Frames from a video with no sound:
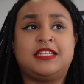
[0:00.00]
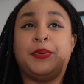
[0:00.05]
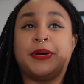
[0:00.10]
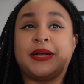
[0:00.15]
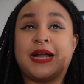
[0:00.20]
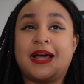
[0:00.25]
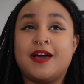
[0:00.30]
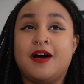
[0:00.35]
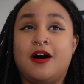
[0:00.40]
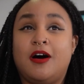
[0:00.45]
but
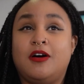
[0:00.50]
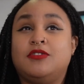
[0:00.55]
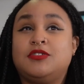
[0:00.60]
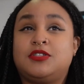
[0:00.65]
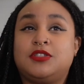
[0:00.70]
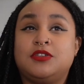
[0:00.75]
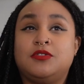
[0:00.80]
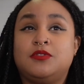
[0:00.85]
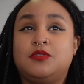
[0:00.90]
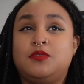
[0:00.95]
I
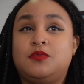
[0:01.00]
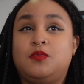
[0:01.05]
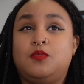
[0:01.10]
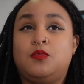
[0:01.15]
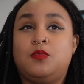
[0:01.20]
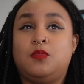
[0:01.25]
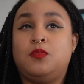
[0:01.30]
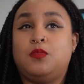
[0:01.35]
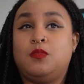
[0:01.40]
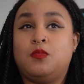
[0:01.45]

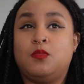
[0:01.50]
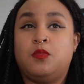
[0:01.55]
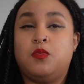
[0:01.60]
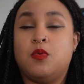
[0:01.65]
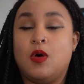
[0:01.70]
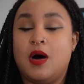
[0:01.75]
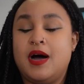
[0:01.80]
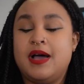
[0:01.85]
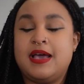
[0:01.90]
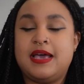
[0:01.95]
also
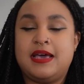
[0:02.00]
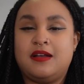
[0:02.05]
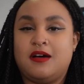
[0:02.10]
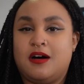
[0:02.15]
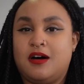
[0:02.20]
want an